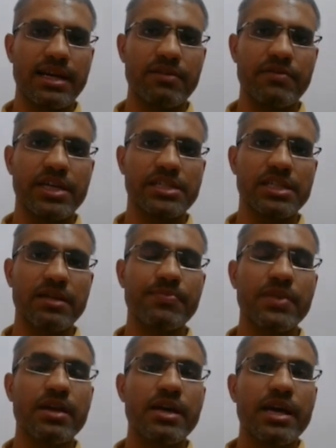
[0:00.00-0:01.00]
Alleviation
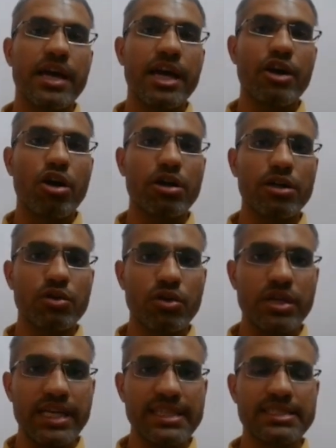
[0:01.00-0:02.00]
in order to
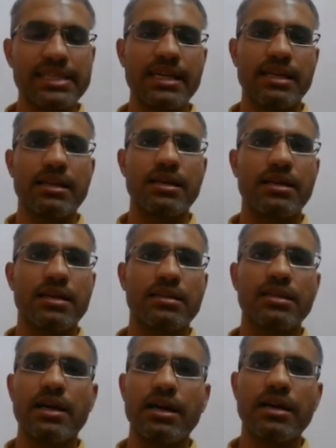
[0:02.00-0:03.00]
reskill
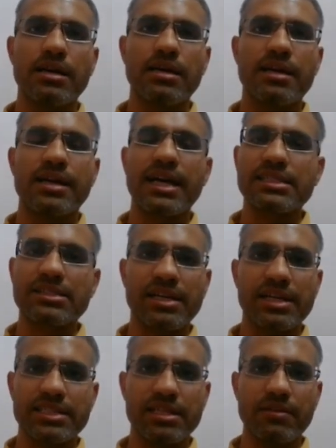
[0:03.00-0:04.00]
the
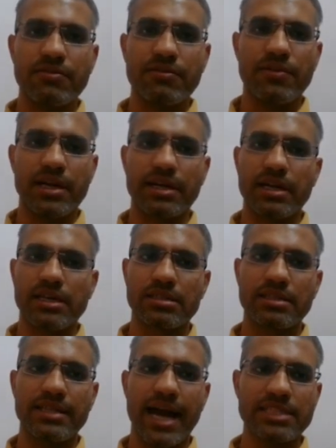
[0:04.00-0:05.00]
construction
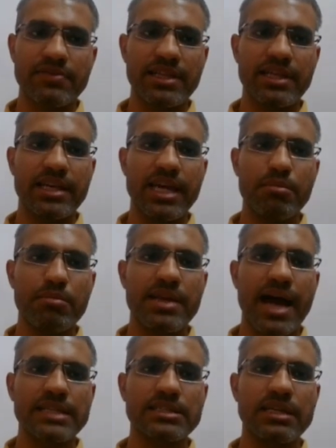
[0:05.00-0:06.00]
workers. That's why the name
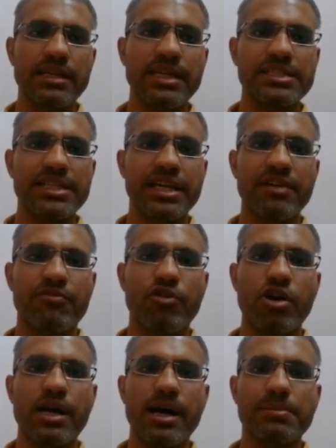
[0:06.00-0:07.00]
National Initiative
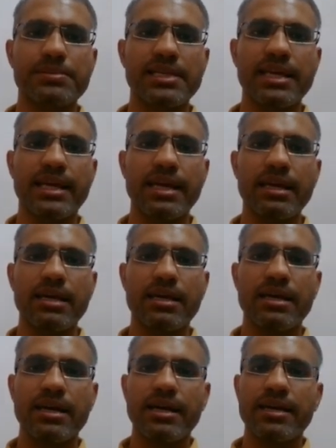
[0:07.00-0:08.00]
for Upskilling
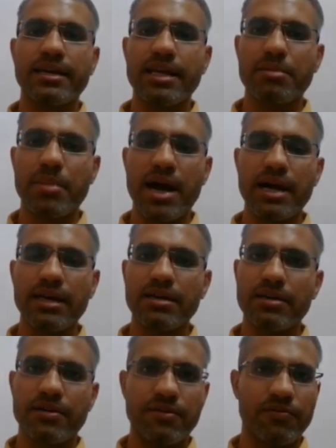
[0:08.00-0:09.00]
Nirman
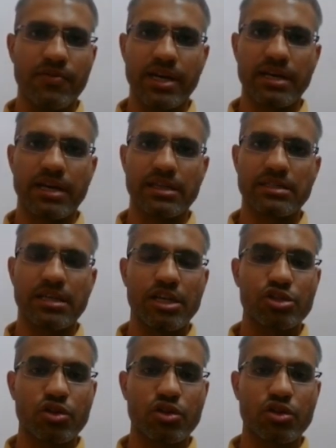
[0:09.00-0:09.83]
Workers.